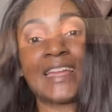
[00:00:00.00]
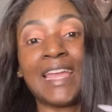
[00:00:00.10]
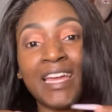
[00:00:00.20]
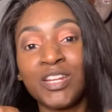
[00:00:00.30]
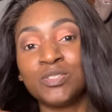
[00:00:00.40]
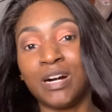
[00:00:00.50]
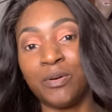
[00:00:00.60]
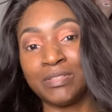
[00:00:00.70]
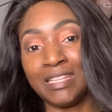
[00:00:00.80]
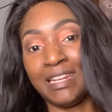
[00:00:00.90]
I can go
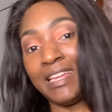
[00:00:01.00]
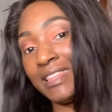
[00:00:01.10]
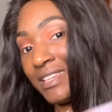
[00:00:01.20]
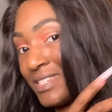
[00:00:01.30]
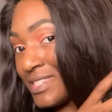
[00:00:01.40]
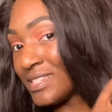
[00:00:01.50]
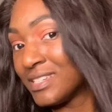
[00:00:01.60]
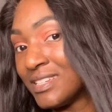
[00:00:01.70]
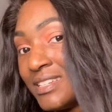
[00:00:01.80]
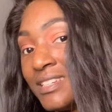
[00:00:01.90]
out with it like this,
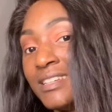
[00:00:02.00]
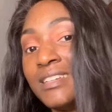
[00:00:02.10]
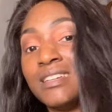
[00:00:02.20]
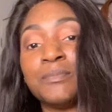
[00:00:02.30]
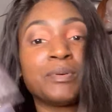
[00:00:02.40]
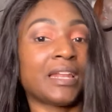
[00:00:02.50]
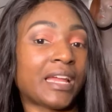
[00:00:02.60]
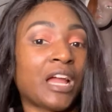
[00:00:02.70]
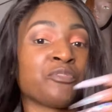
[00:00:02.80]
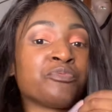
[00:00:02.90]
but
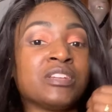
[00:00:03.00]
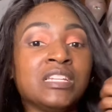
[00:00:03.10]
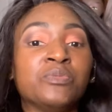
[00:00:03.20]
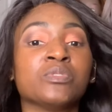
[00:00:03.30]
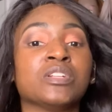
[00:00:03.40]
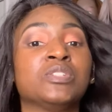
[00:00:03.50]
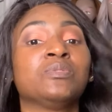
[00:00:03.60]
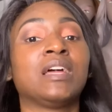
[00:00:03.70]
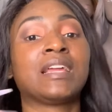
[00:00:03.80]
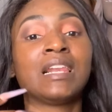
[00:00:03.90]
like I really wanna do
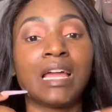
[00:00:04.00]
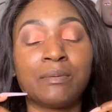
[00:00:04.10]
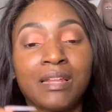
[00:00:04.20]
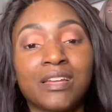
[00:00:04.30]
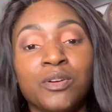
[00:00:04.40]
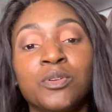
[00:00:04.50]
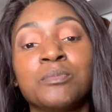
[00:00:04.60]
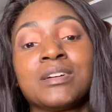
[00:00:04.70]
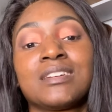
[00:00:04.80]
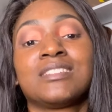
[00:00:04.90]
like glam. Like, oh
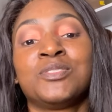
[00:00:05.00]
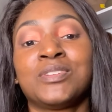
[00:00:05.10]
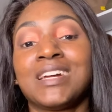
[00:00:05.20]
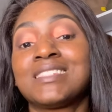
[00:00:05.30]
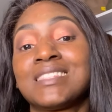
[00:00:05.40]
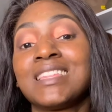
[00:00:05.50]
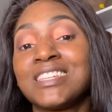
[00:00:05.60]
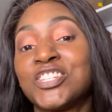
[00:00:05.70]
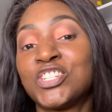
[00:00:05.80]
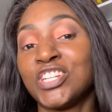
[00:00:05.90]
my, do you guys see
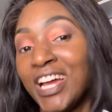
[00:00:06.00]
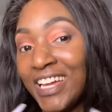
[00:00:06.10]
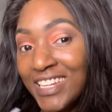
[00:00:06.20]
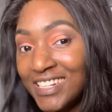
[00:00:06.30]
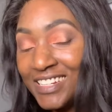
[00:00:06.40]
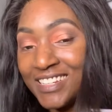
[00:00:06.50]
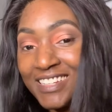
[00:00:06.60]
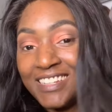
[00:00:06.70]
this shine?